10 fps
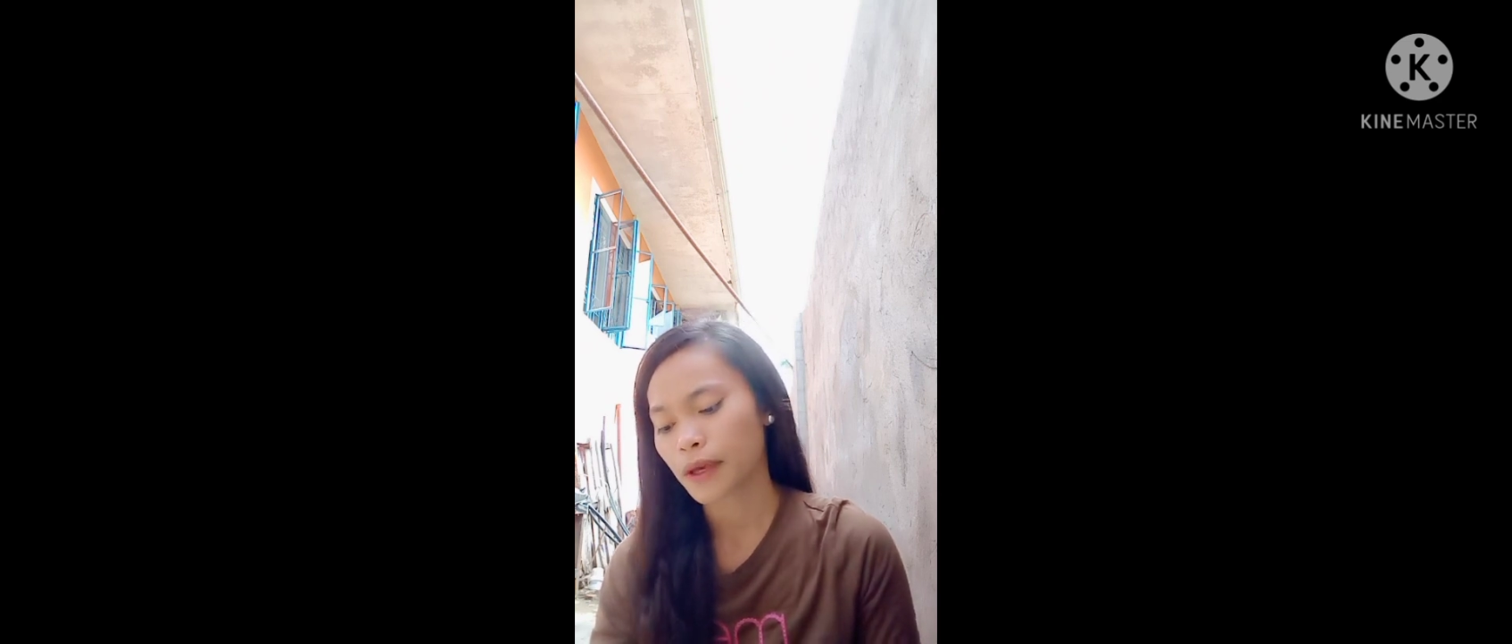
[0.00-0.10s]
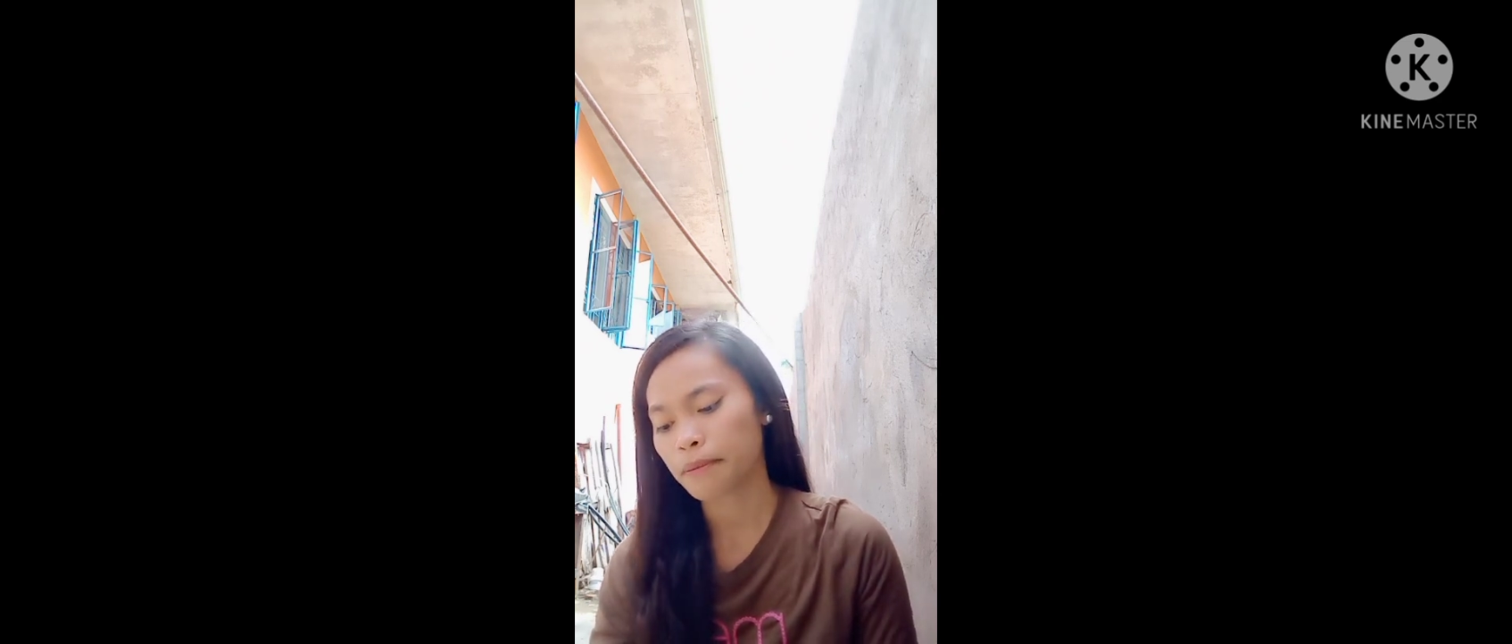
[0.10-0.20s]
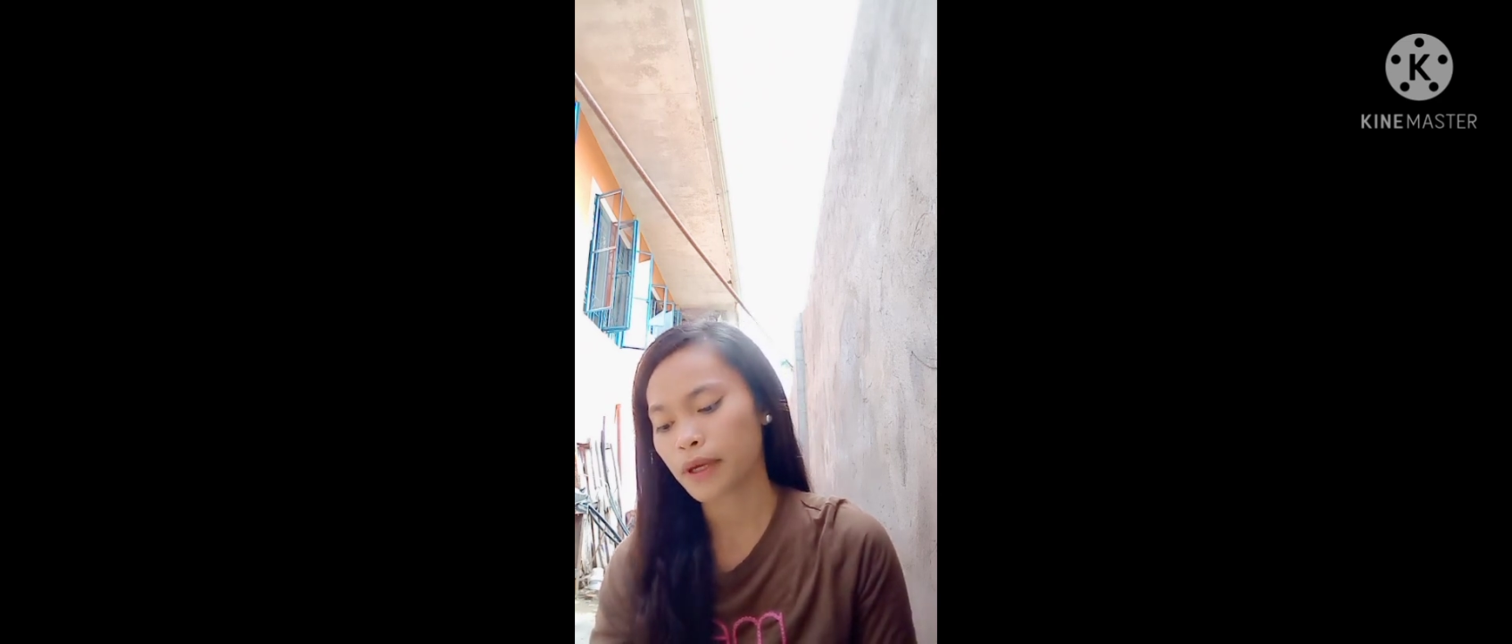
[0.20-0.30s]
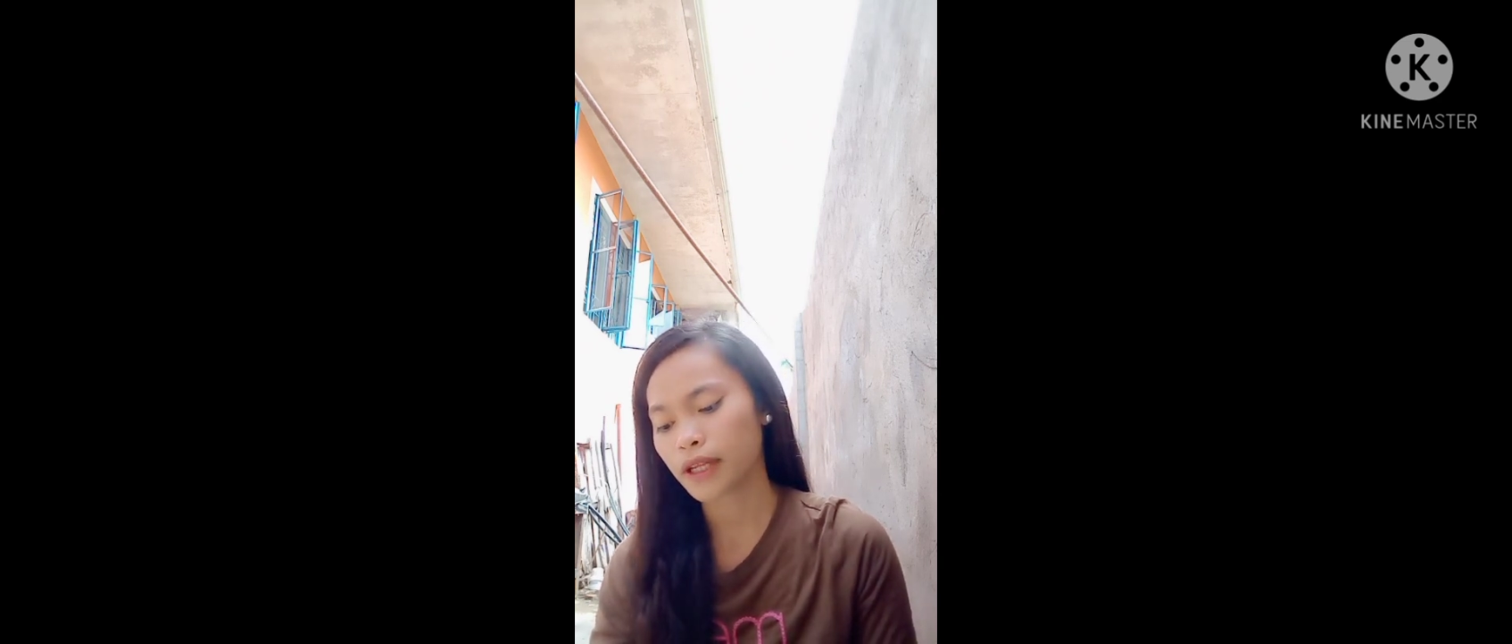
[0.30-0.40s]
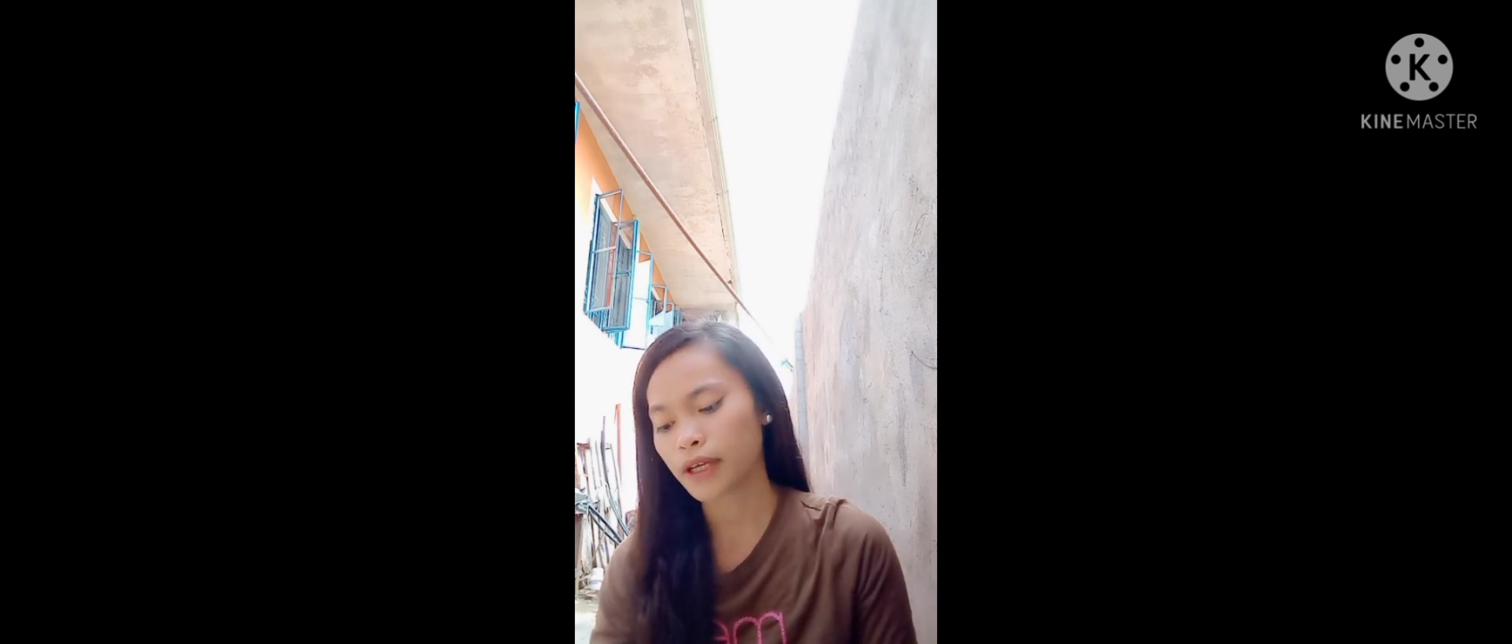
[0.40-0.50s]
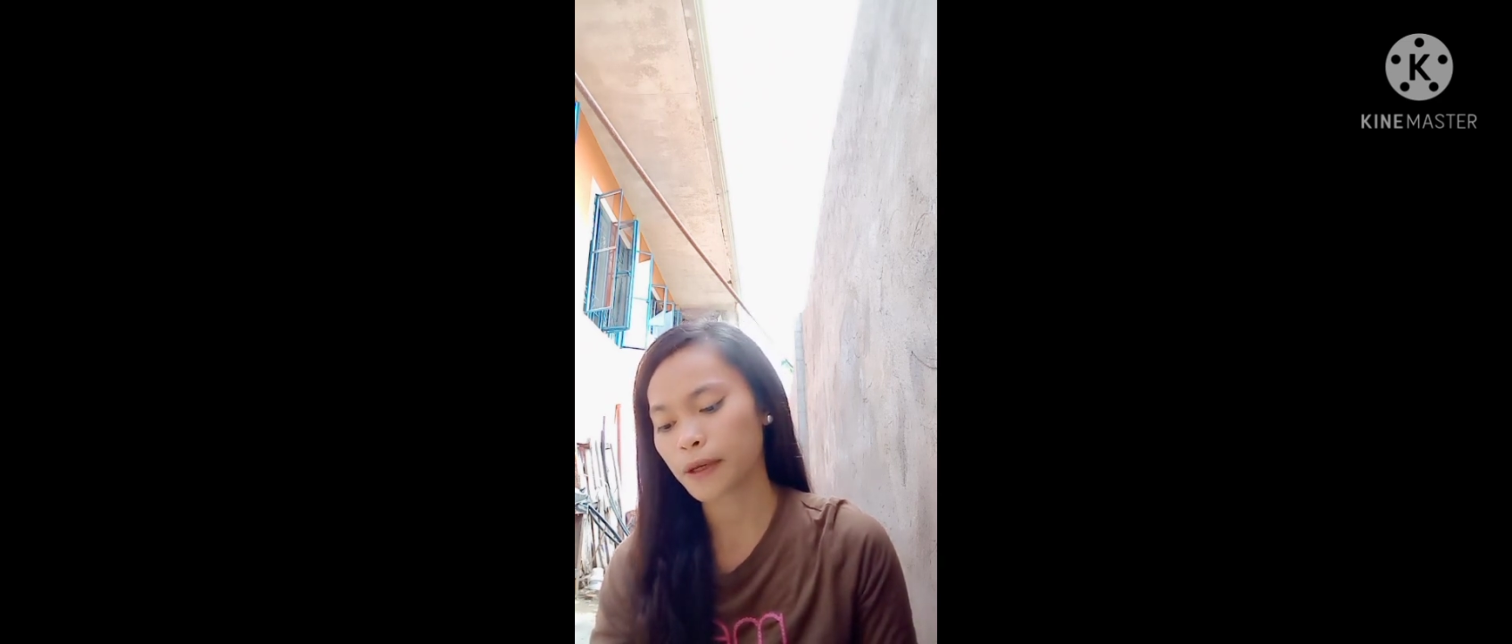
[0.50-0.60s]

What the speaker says: meaning